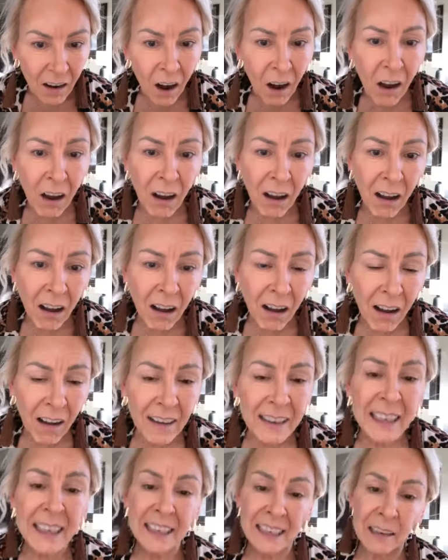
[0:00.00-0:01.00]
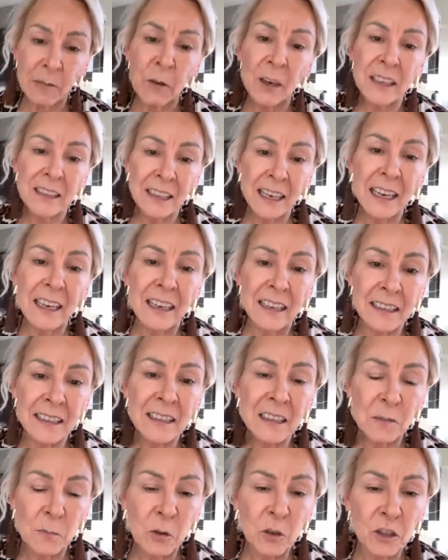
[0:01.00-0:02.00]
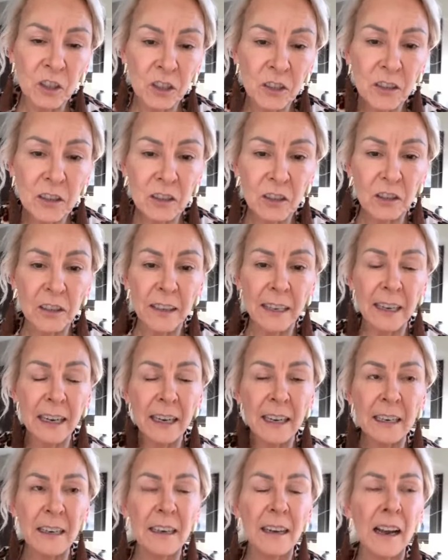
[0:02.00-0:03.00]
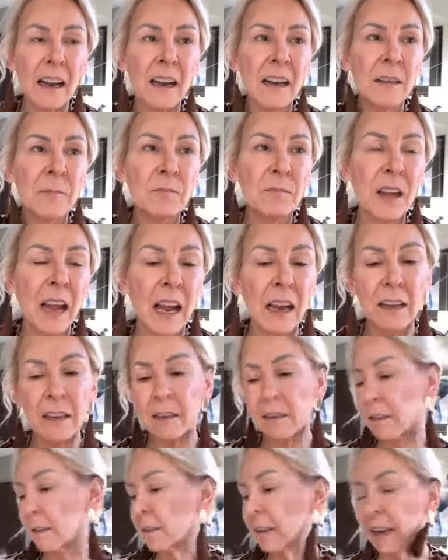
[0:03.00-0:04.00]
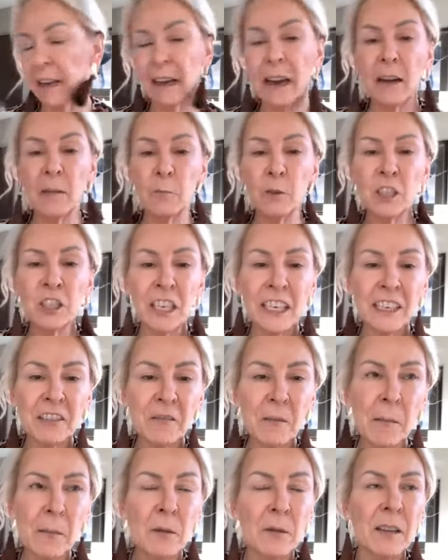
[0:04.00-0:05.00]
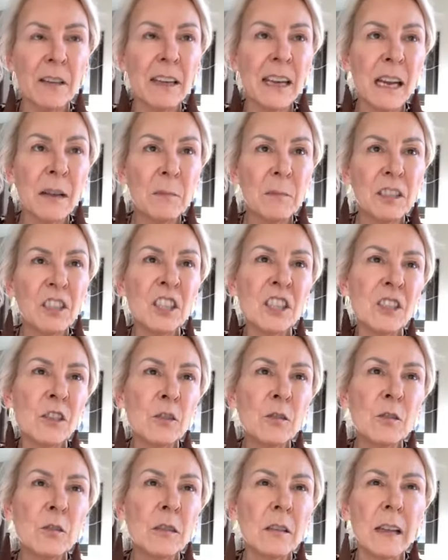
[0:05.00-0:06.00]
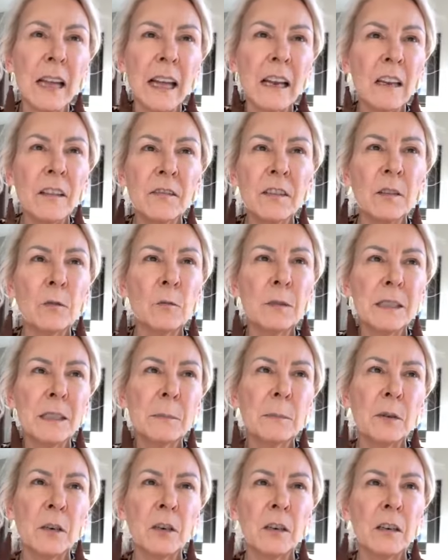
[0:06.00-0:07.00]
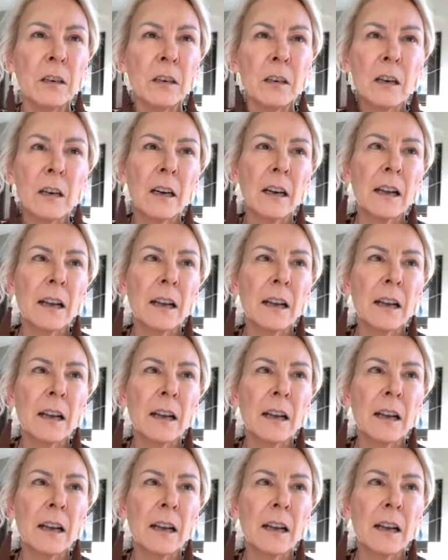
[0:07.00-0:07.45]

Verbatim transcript: Oh, it was. It is an emotional story. It um, and and I wish I could remember the name, but just Google elephant whisper.